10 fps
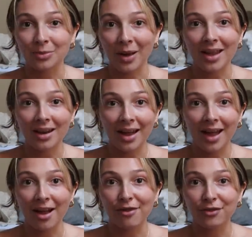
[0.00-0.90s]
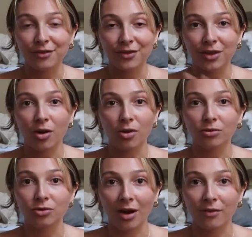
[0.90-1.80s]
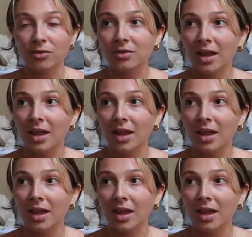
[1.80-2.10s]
weight I have for the whole travels.